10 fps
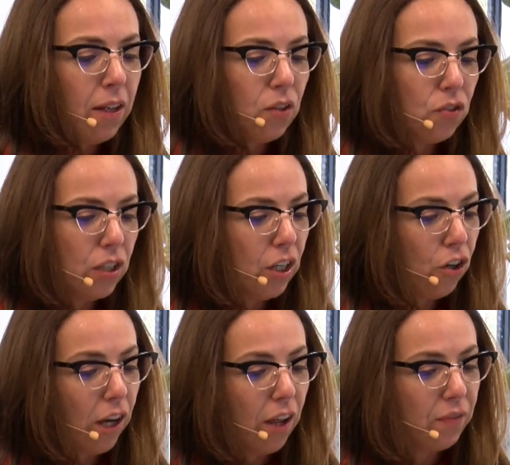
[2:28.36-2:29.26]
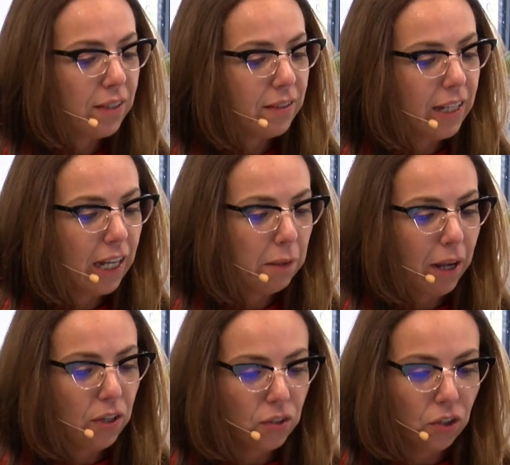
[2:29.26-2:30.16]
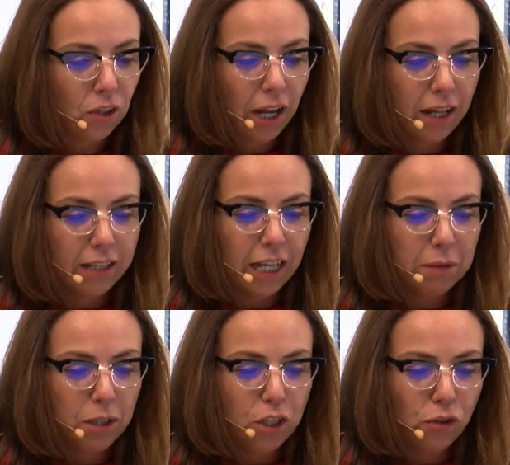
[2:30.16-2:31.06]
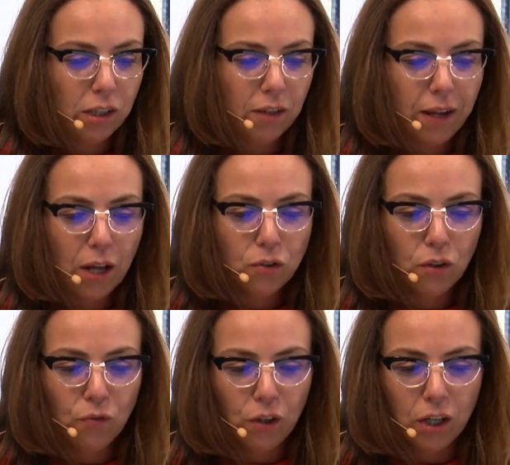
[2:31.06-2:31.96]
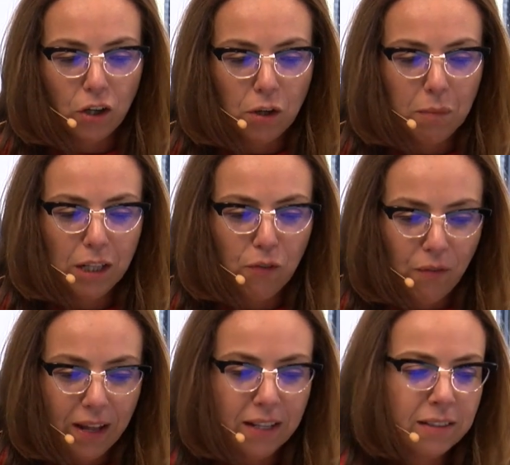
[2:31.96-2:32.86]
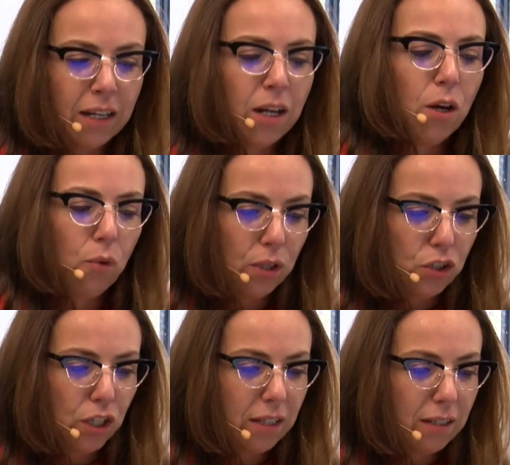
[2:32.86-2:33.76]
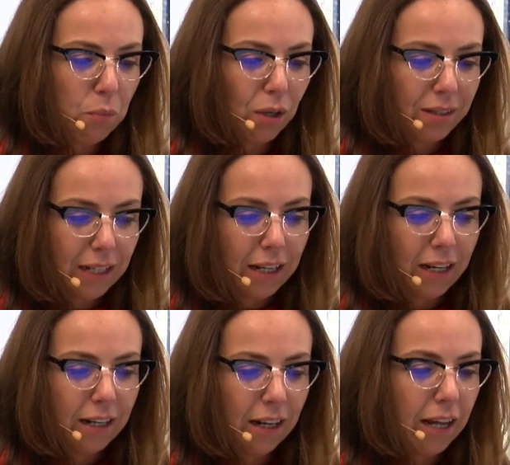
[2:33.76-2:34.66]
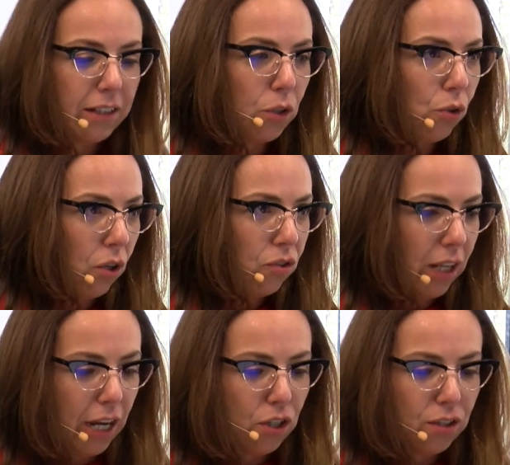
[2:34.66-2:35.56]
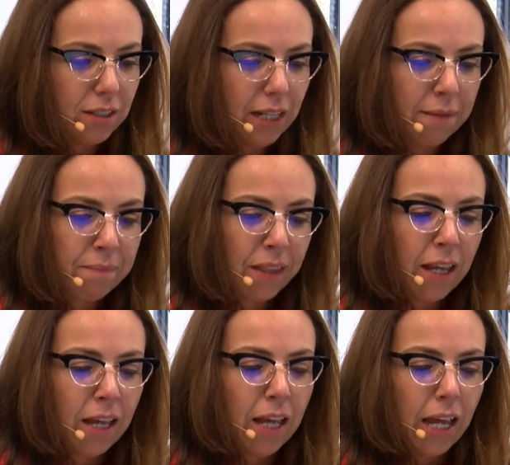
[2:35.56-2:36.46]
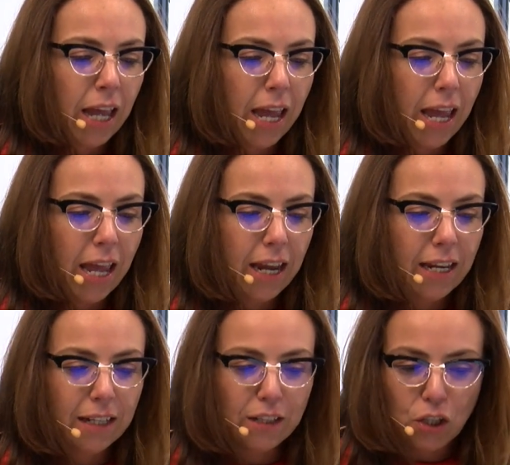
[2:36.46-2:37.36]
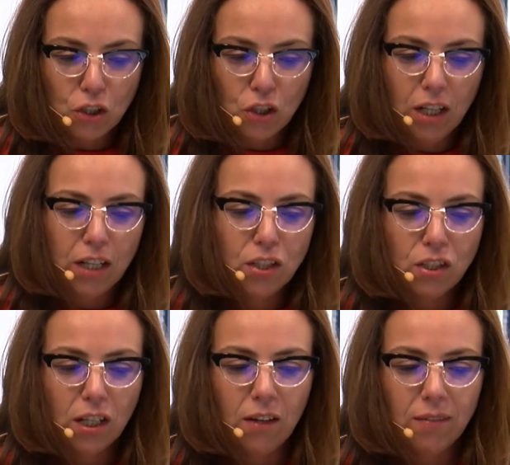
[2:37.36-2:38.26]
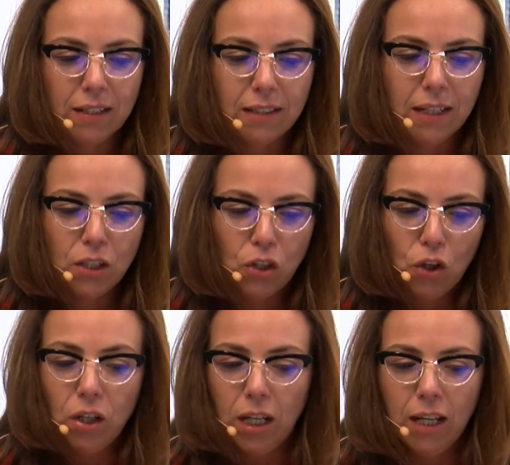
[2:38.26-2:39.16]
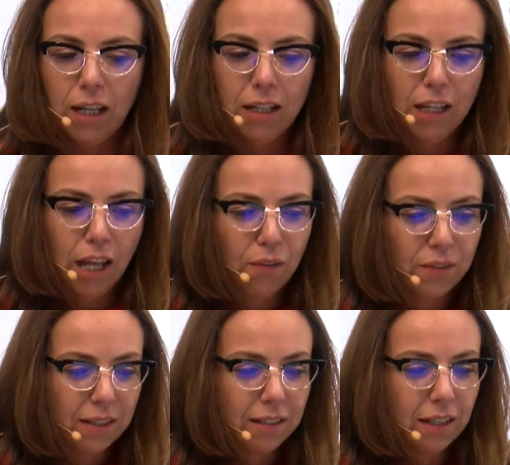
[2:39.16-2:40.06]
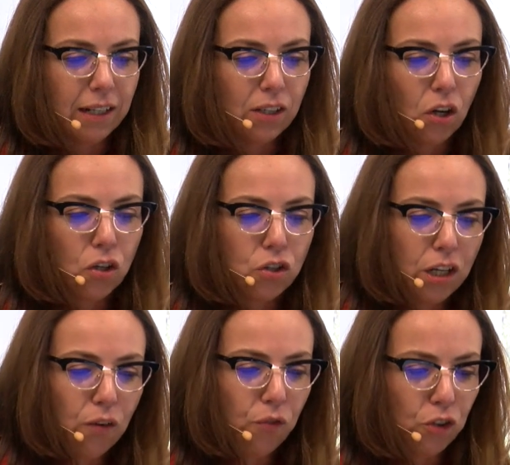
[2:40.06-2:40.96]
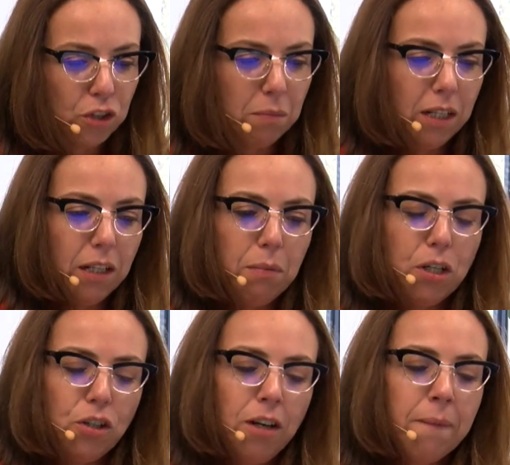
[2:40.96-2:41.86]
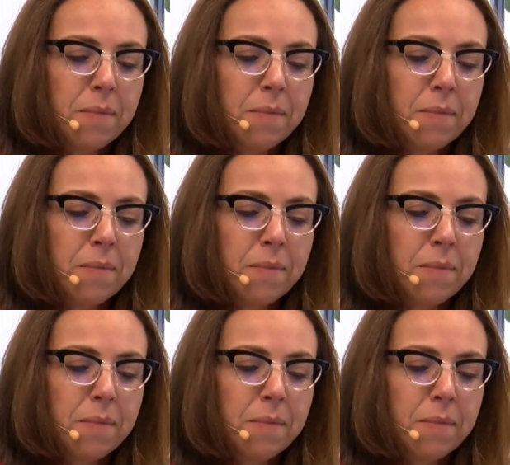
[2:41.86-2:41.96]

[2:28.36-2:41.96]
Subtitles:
senior FTC advisor at the Administrative Council for Economic Defense, which is the Brazilian antitrust agency. In addition, he served as an attorney in the FTC Technology Enforcement Division,